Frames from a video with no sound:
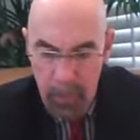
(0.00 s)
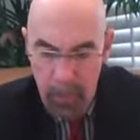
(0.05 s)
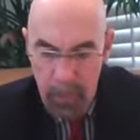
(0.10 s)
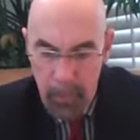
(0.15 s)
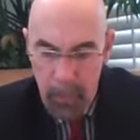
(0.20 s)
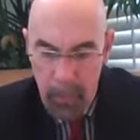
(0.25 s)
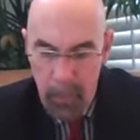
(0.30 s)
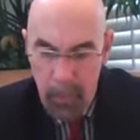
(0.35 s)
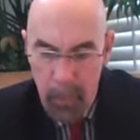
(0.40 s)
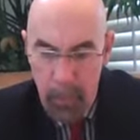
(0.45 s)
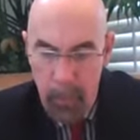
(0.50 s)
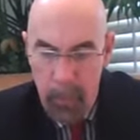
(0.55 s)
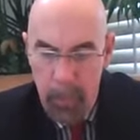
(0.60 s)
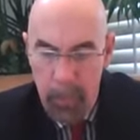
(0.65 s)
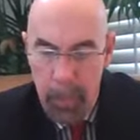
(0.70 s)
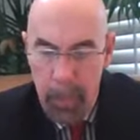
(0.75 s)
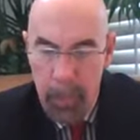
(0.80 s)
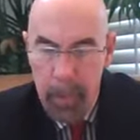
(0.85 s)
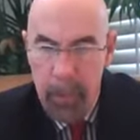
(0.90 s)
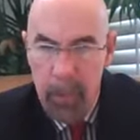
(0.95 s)
With a normal
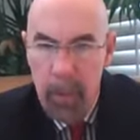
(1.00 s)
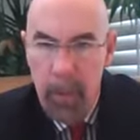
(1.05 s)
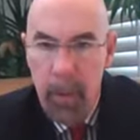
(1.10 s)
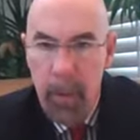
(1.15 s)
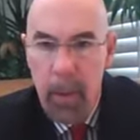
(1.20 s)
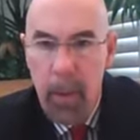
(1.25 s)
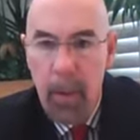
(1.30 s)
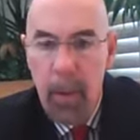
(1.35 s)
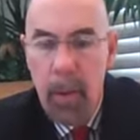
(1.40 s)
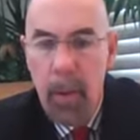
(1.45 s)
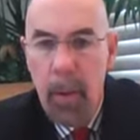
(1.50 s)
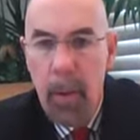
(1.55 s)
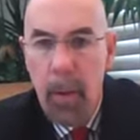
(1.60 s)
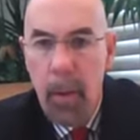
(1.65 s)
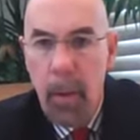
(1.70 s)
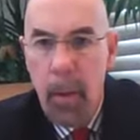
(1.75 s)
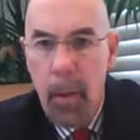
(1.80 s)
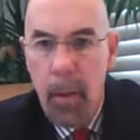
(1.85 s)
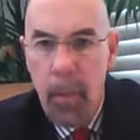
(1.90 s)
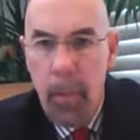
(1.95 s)
PC
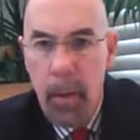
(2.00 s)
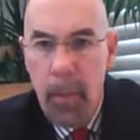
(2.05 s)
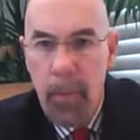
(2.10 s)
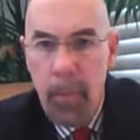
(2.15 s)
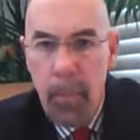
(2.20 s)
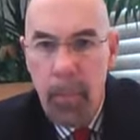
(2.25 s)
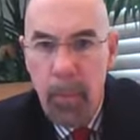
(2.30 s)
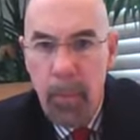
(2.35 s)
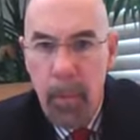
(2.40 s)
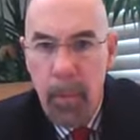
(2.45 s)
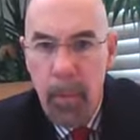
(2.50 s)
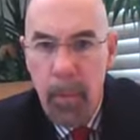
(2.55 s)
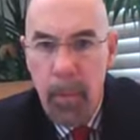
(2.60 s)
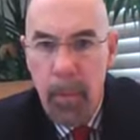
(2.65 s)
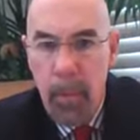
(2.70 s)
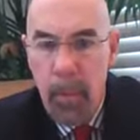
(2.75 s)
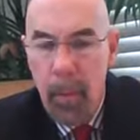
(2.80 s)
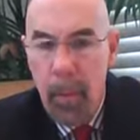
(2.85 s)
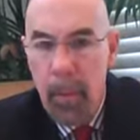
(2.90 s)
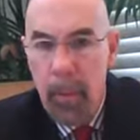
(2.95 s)
and a laser
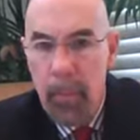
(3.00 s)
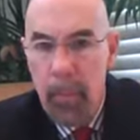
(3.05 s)
printer,